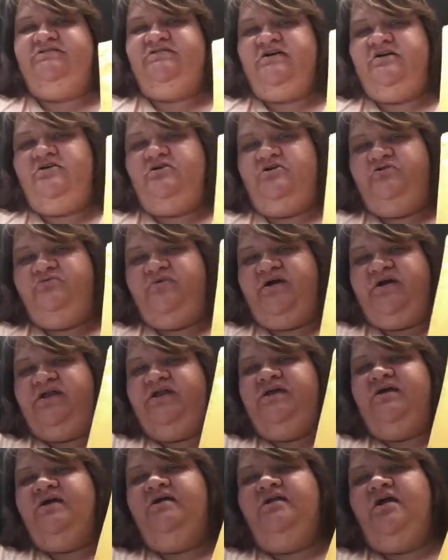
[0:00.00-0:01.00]
there
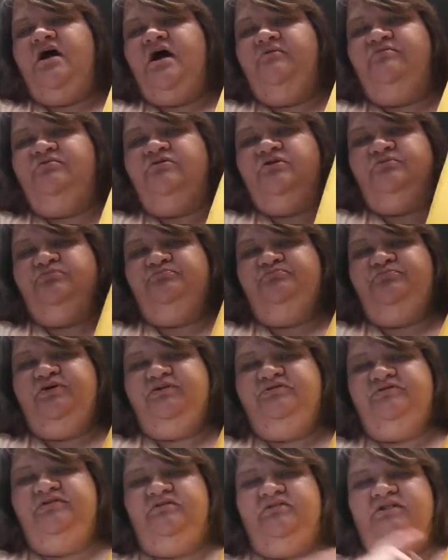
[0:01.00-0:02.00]
already, and I will
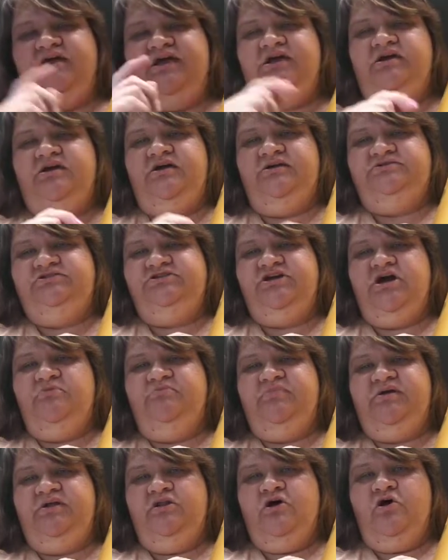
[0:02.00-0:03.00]
put the link
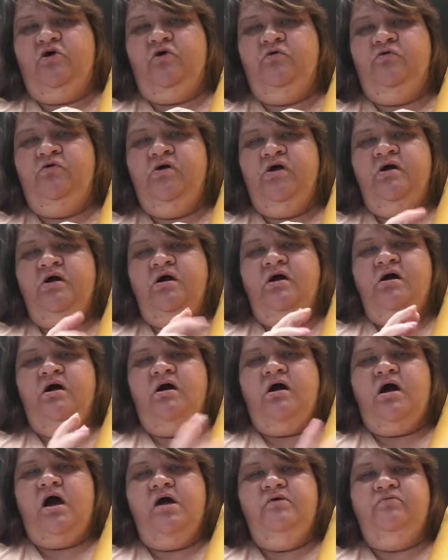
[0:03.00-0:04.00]
down below.
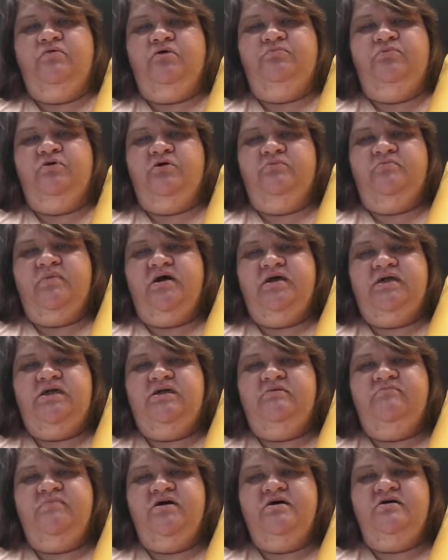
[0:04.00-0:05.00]
I will put my
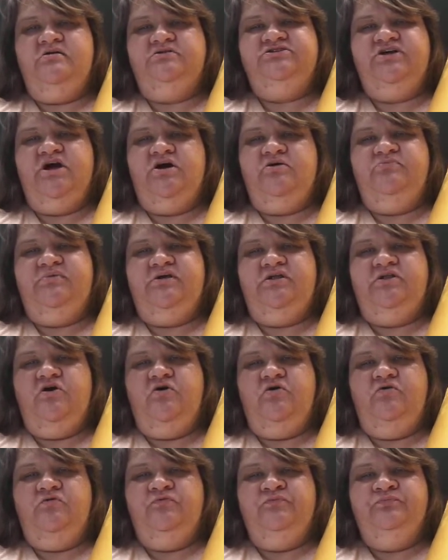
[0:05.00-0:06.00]
email down
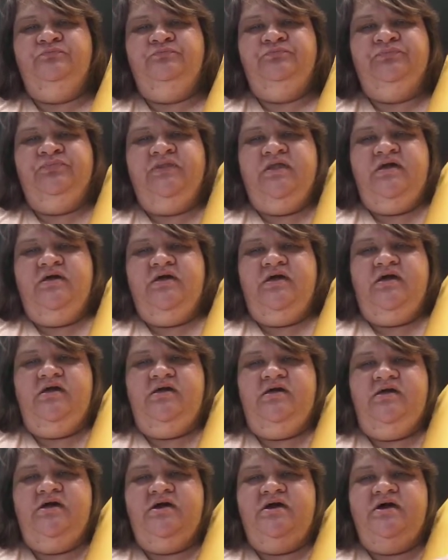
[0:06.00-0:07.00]
below,
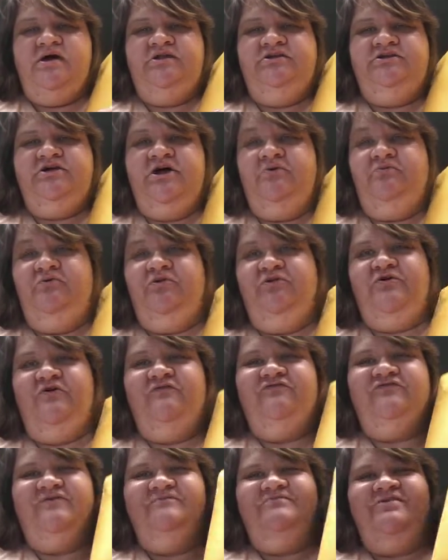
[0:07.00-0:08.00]
and we'll go
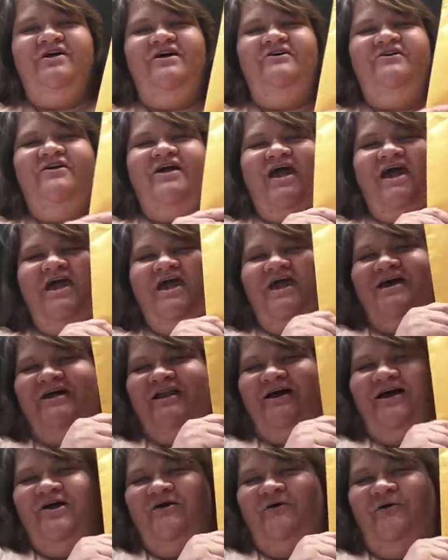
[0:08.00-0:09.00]
from there.
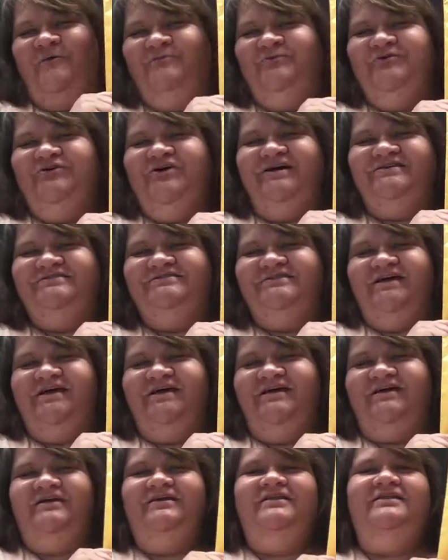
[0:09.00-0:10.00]
And I hope you guys
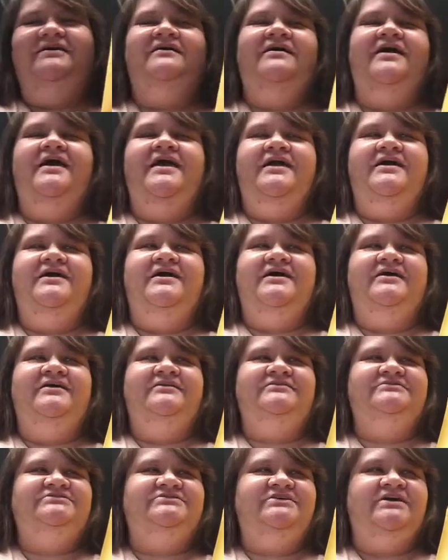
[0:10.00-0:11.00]
like it,
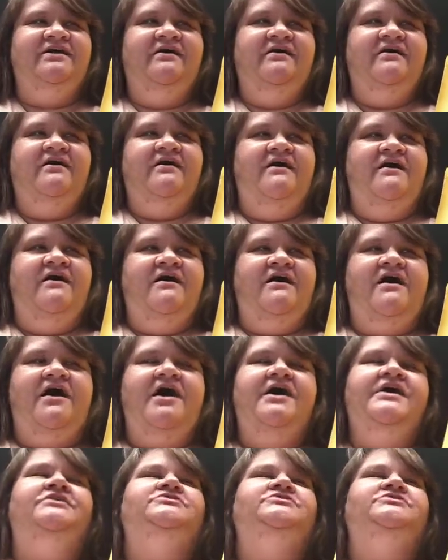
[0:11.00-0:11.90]
and I